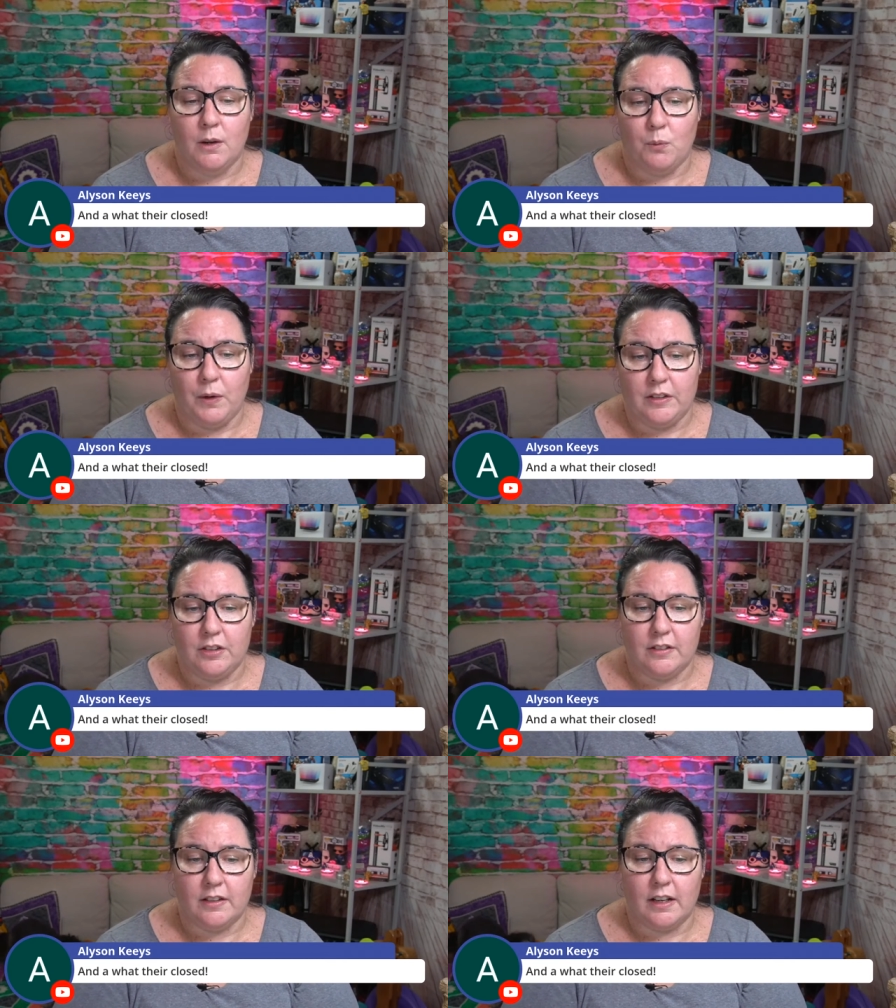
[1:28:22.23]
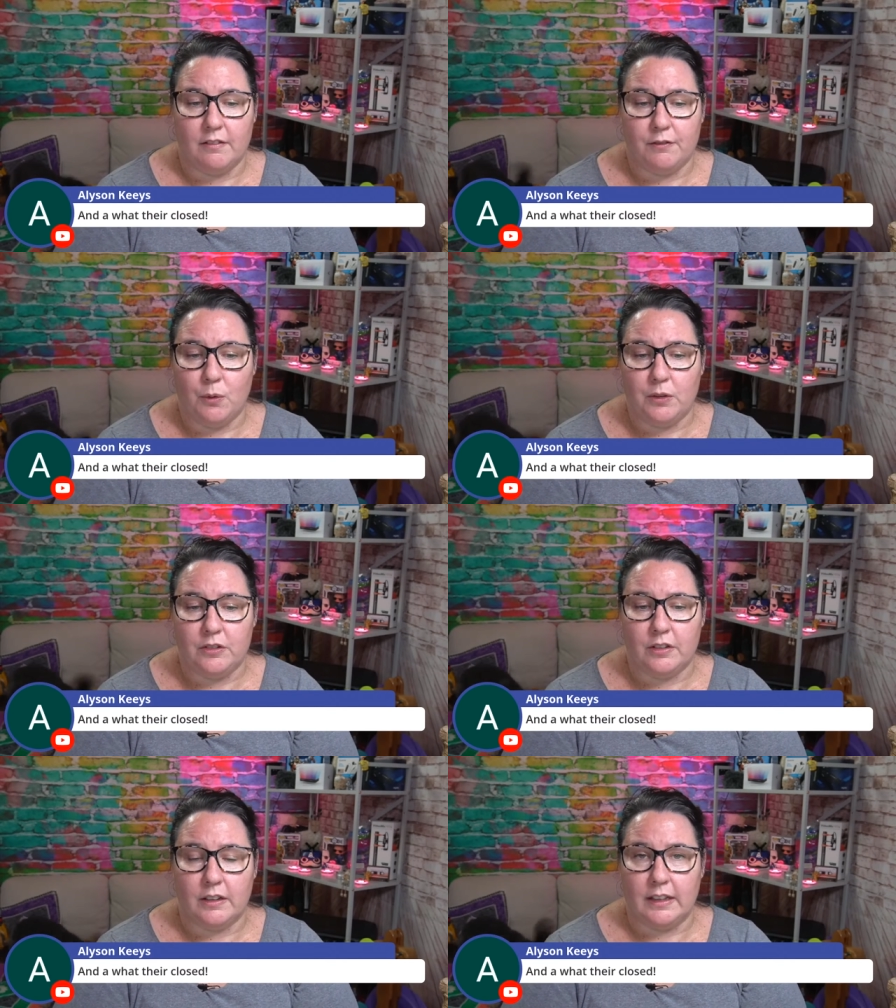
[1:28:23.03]
which is that
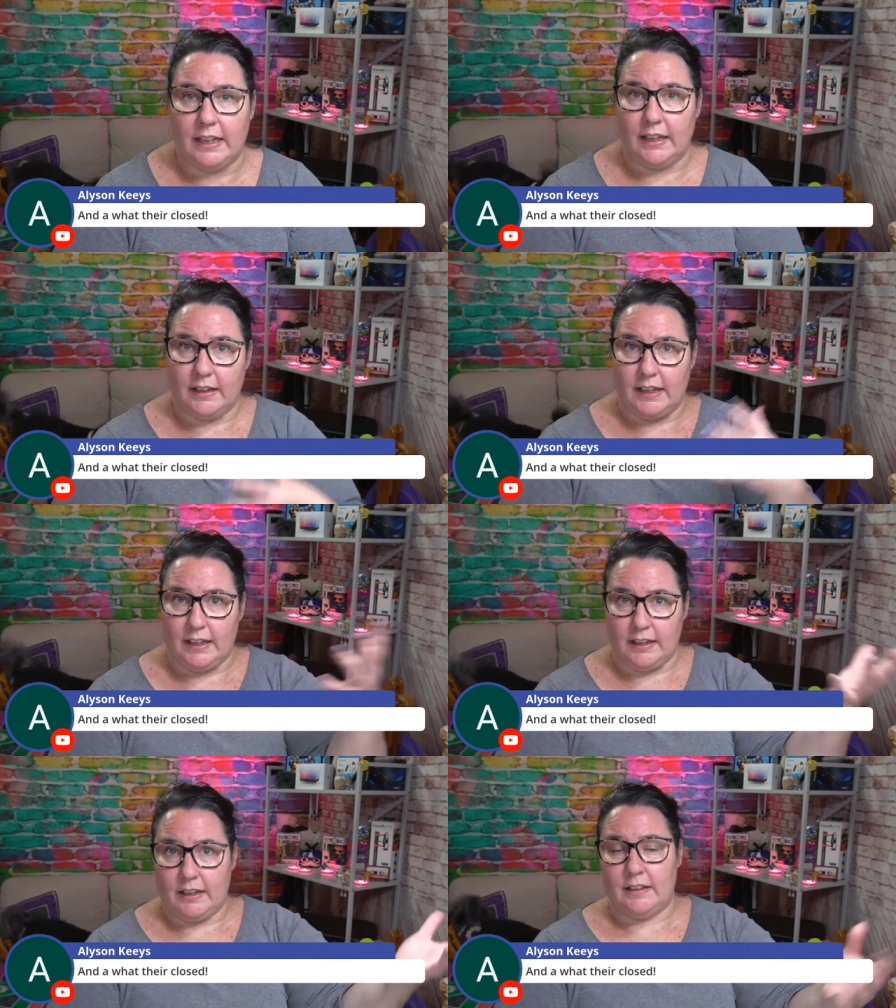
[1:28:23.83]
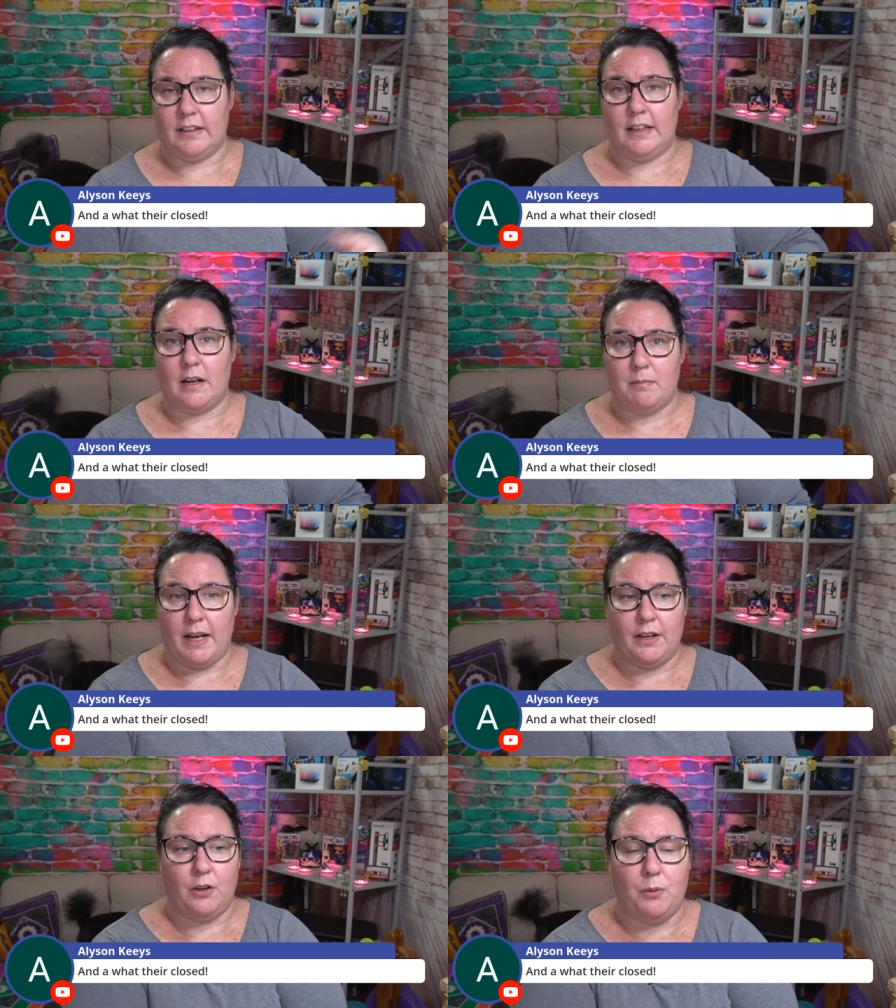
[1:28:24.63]
unfortunately the the young
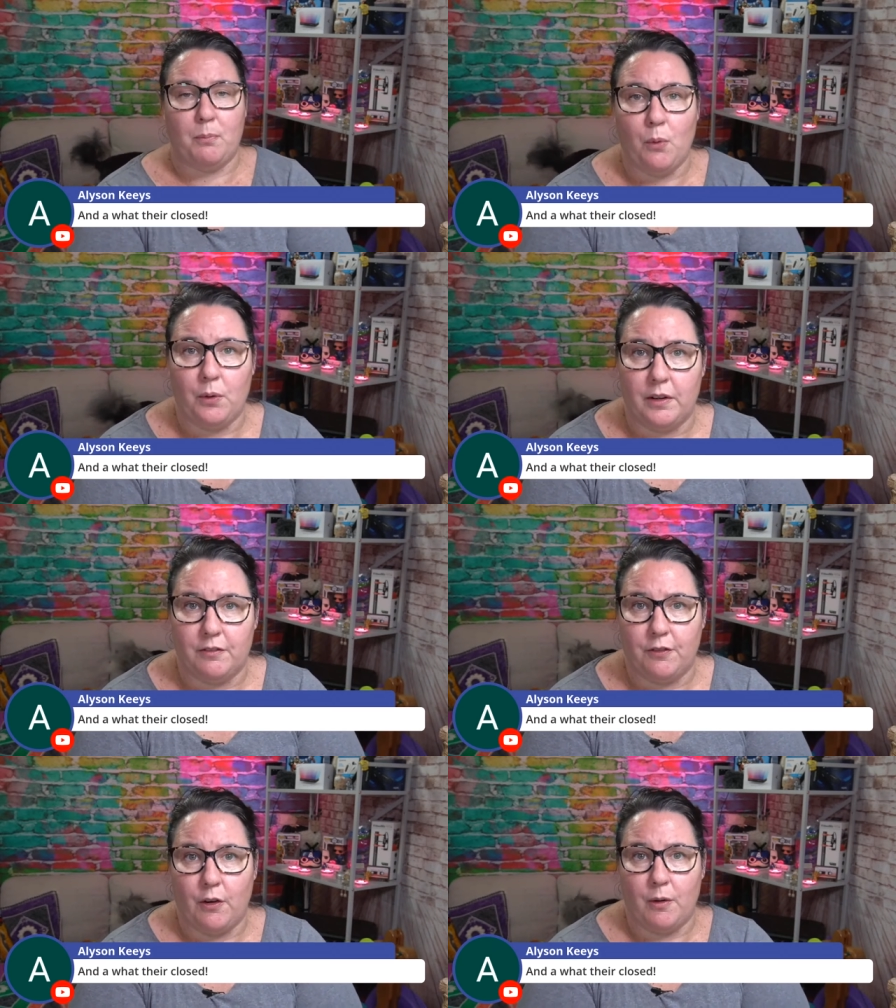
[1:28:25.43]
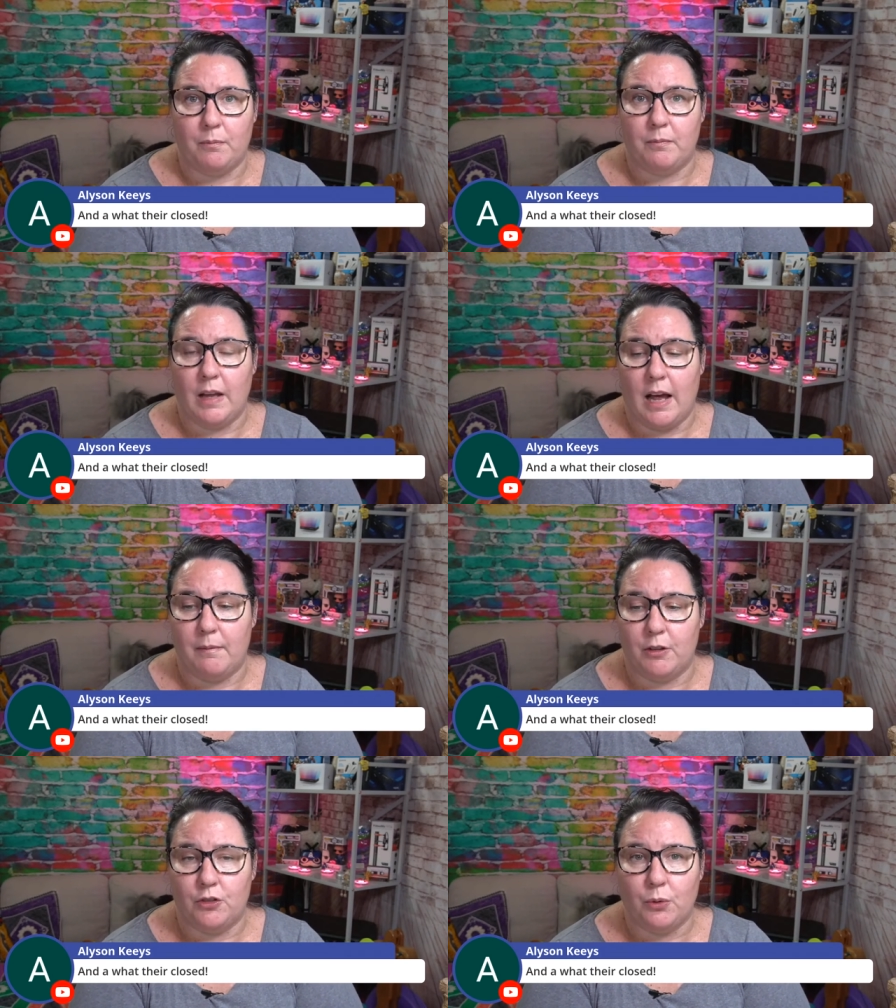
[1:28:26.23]
man who bought it from
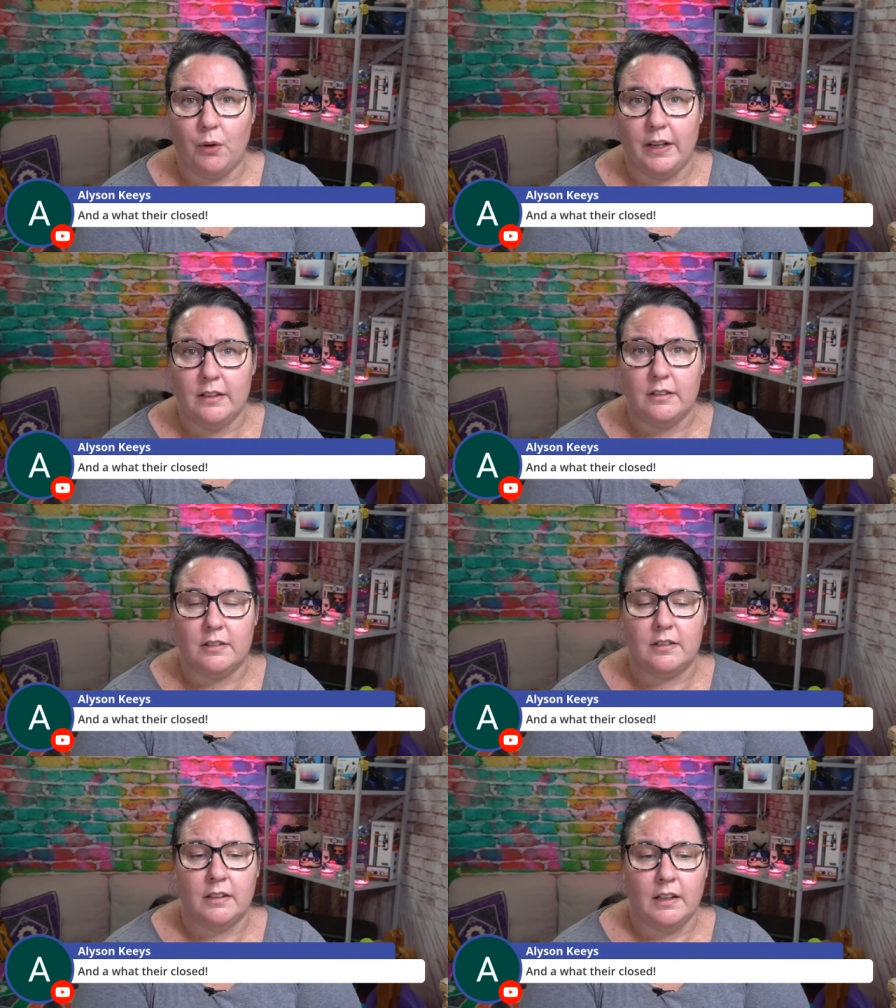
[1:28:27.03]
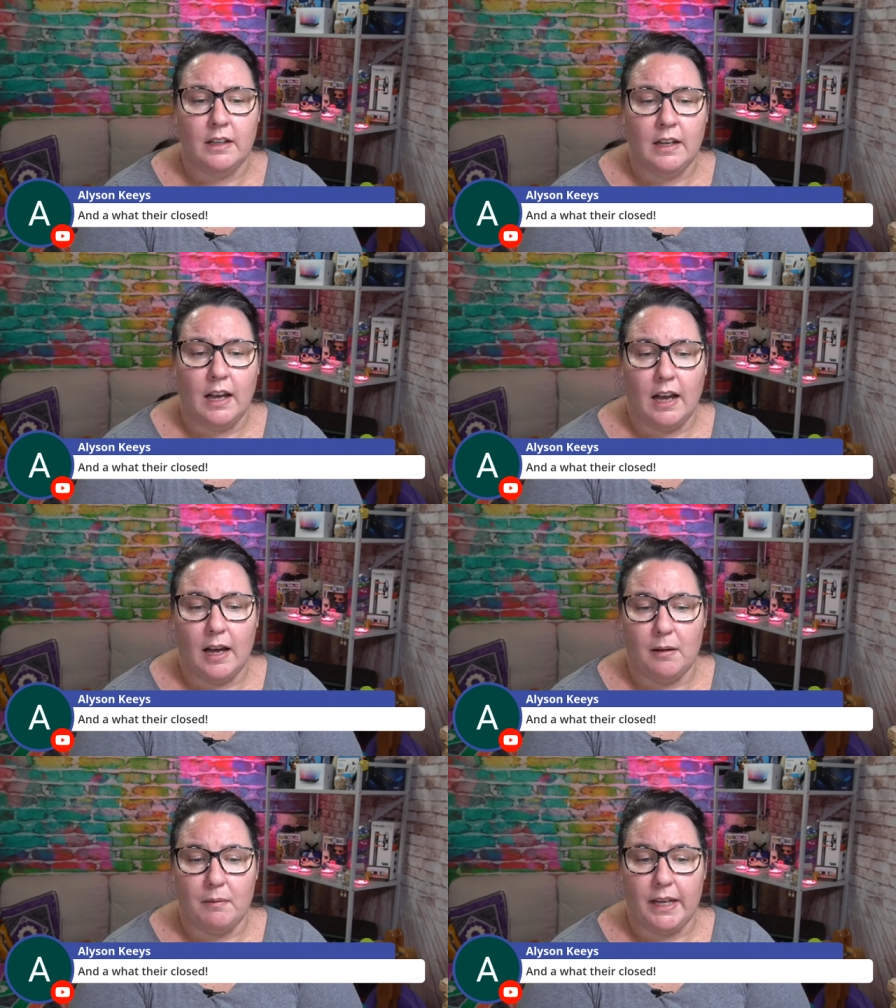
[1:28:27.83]
um, the Schroyers,
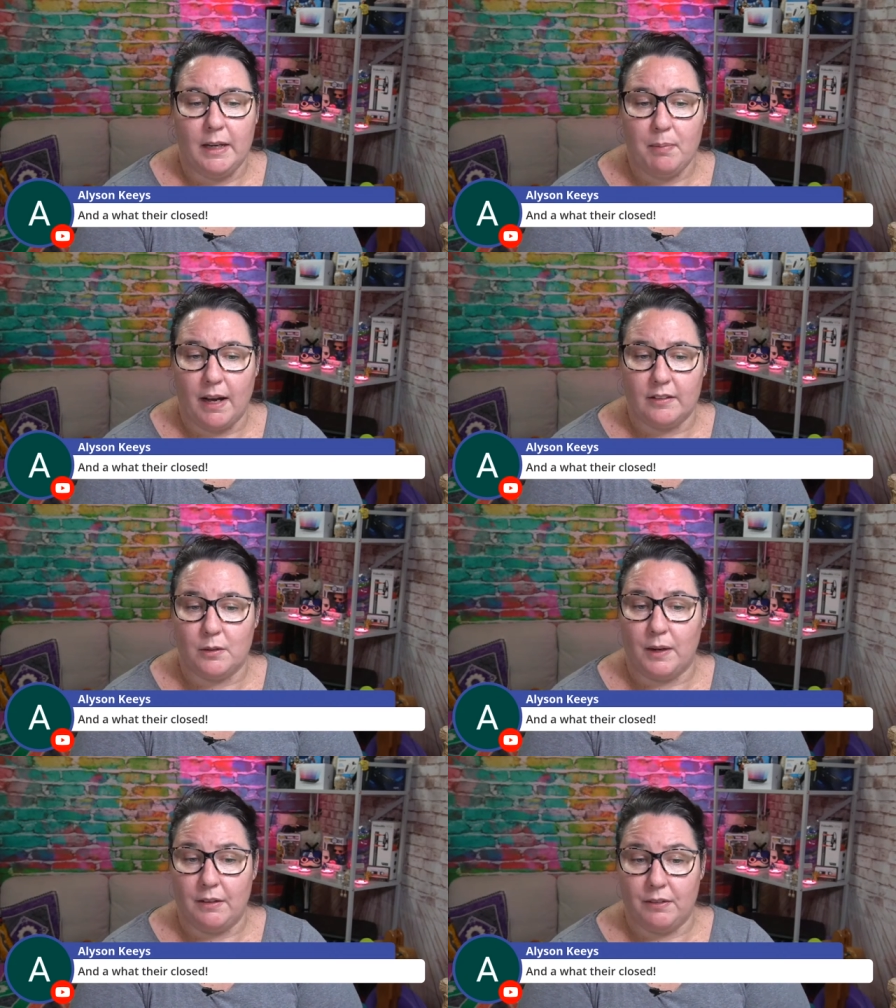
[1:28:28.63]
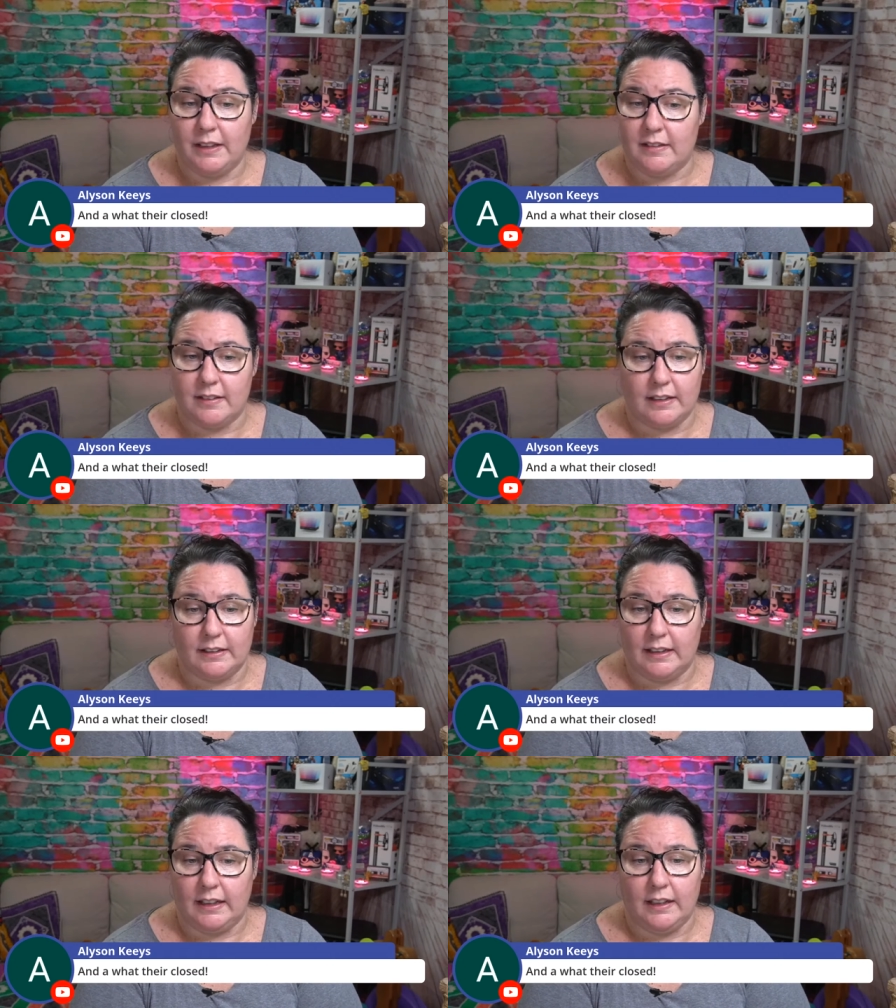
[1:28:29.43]
um, he passed away really
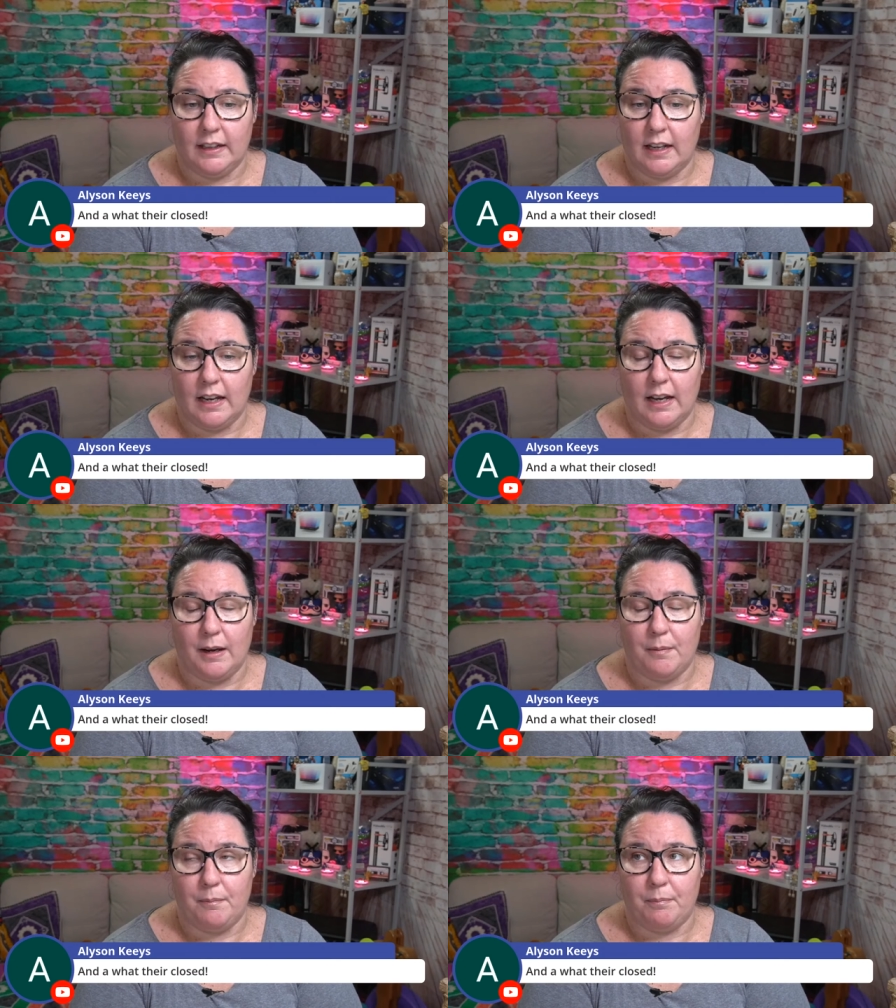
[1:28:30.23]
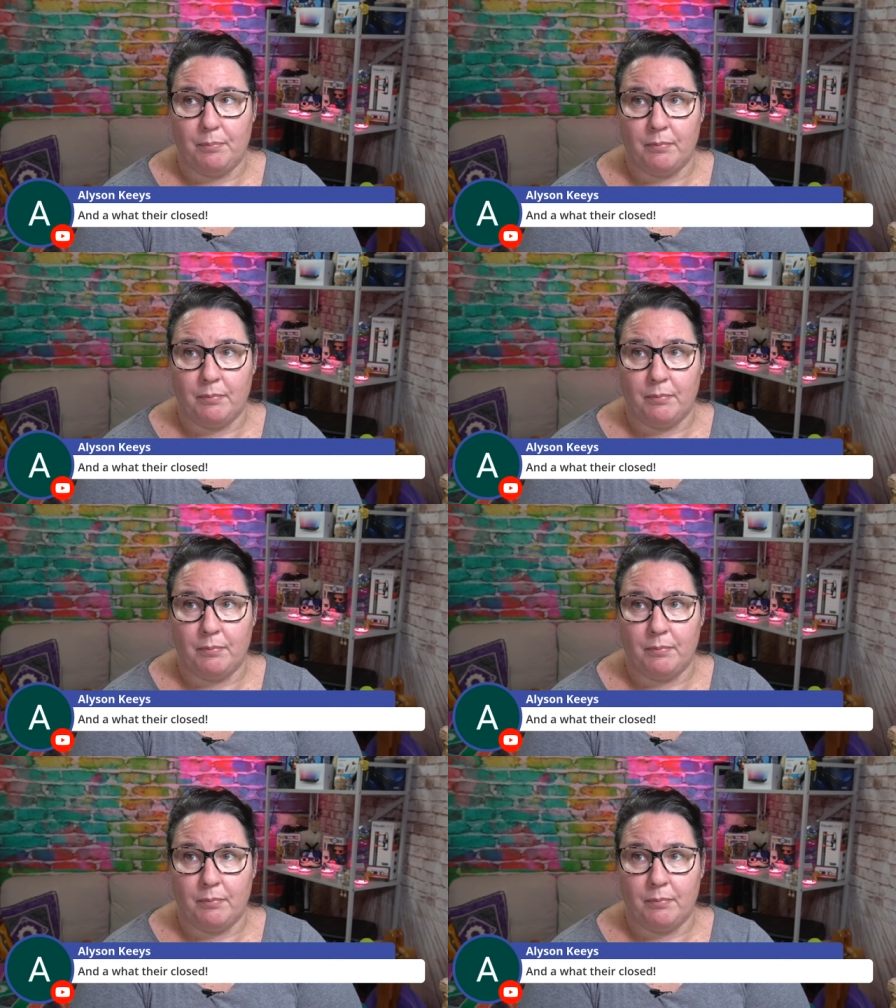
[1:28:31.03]
suddenly. Um,